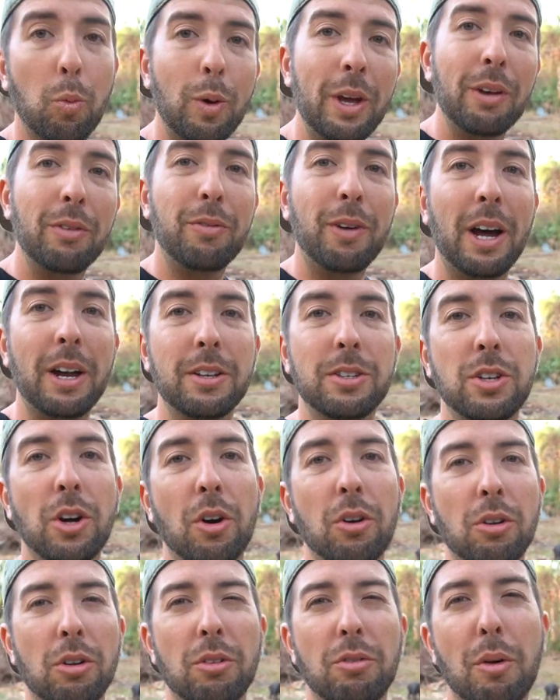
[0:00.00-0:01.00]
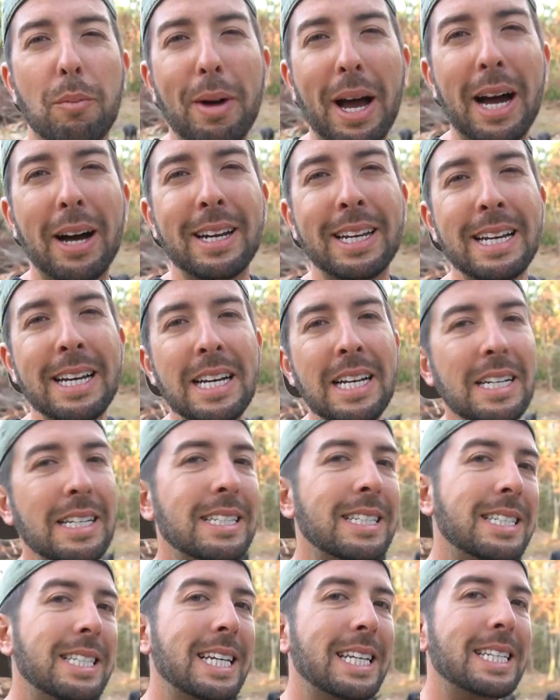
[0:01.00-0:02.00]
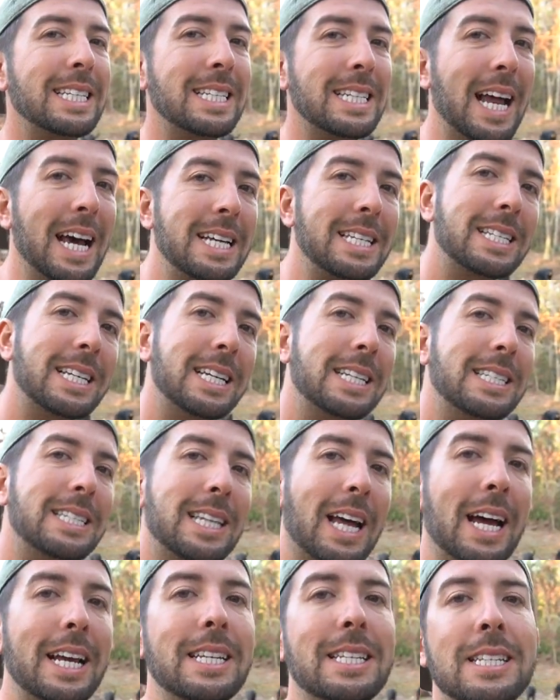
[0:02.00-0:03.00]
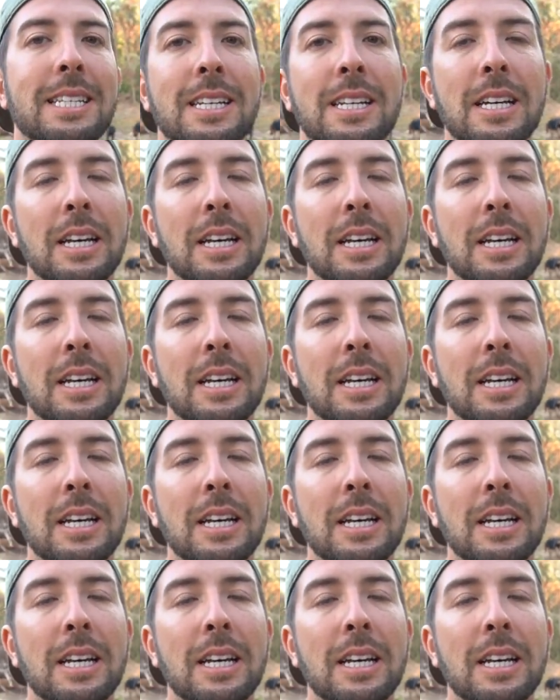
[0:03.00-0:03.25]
We have found a total of about 6 nesting sites.